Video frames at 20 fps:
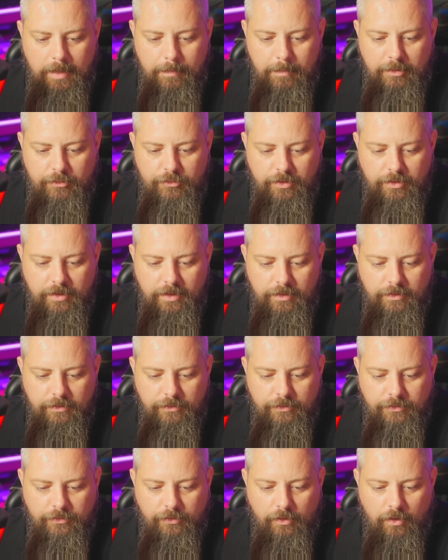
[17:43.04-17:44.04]

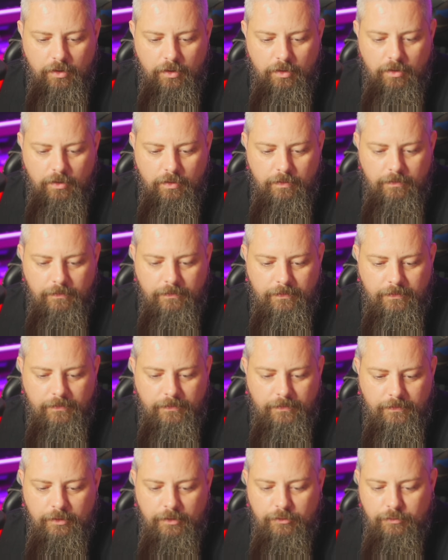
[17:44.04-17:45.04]
images
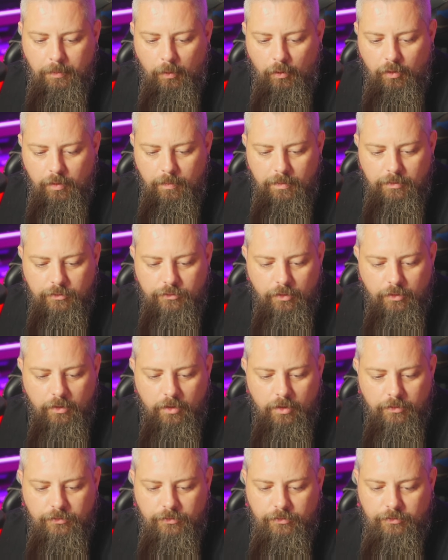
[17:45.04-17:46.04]
of Exploring with
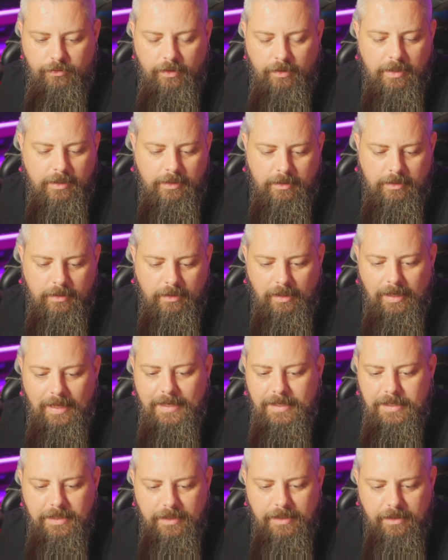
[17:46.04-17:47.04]
Josh, that
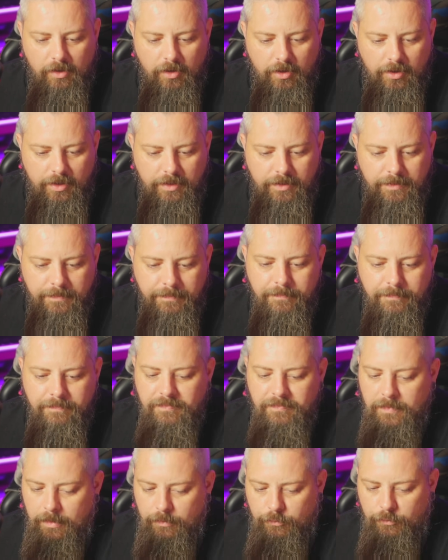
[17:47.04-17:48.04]
Kalani guy,
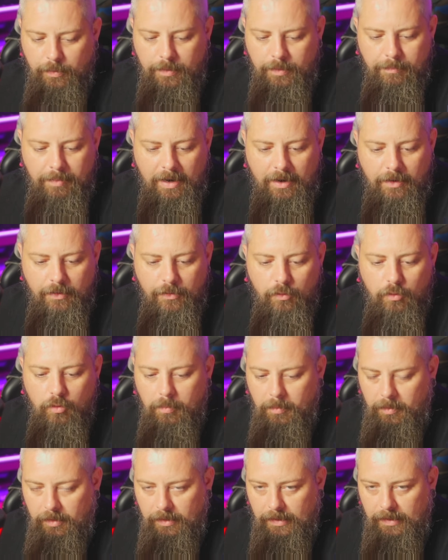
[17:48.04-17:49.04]
Twin
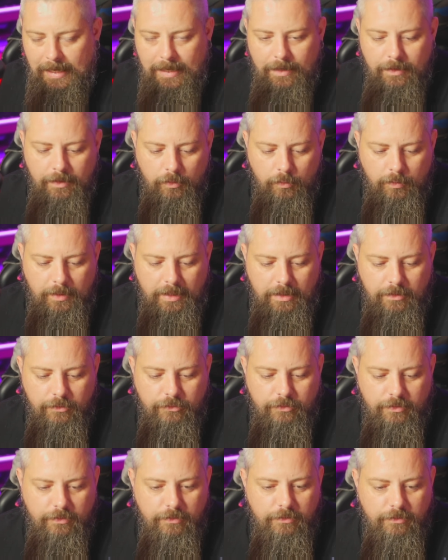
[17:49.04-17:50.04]
Paranormal, at
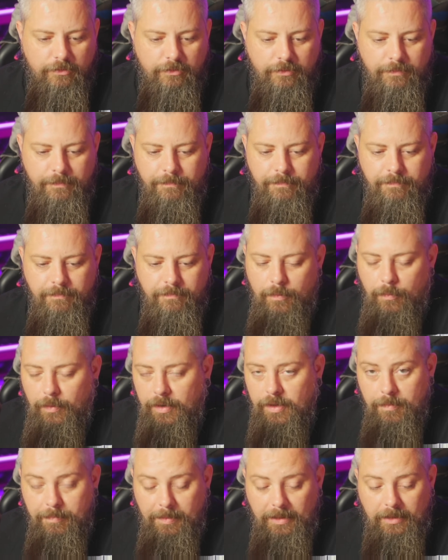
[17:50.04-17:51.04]
locations. And then
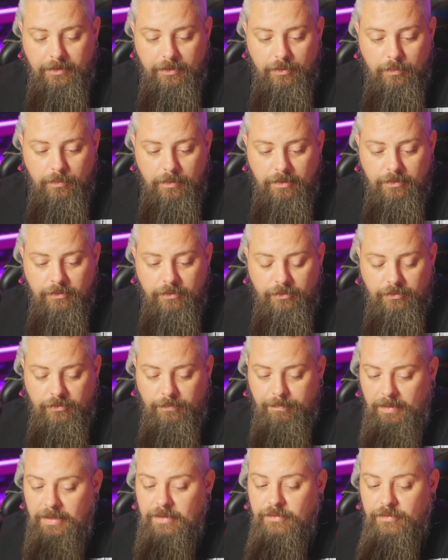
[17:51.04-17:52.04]
one of the building
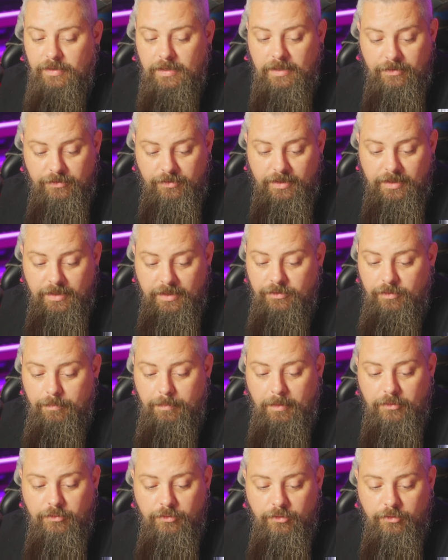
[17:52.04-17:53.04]
owners basically saying it's a
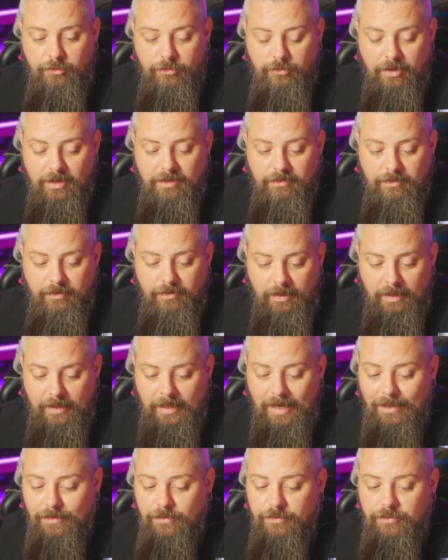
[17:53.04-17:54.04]
bunch of shit. I
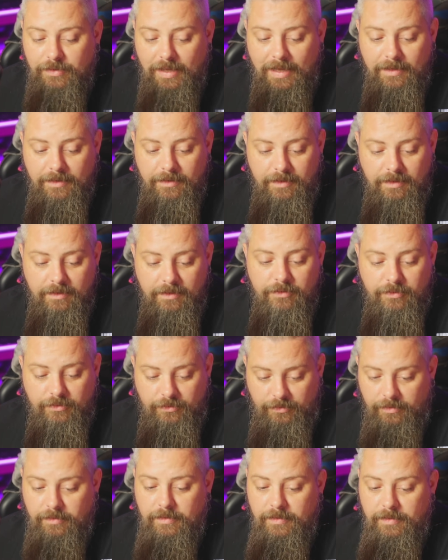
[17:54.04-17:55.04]
can't stand
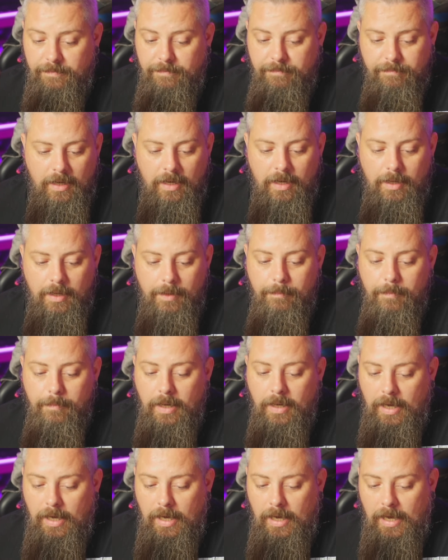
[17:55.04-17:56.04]
this. And
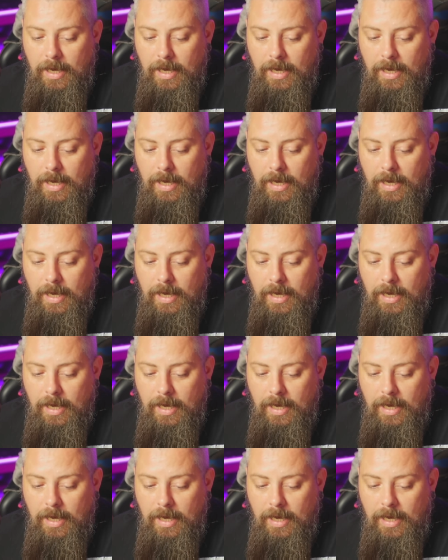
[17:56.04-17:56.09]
